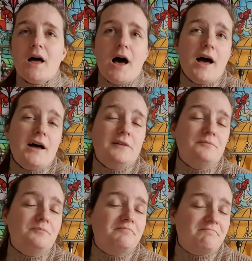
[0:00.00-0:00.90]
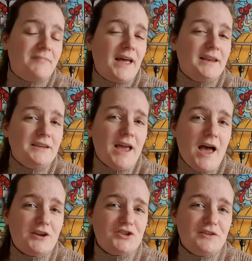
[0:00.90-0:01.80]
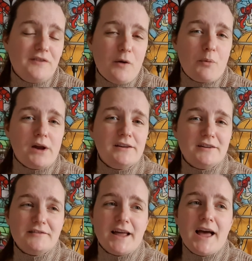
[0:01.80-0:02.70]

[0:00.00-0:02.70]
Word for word: Um, and yeah, she fell pregnant.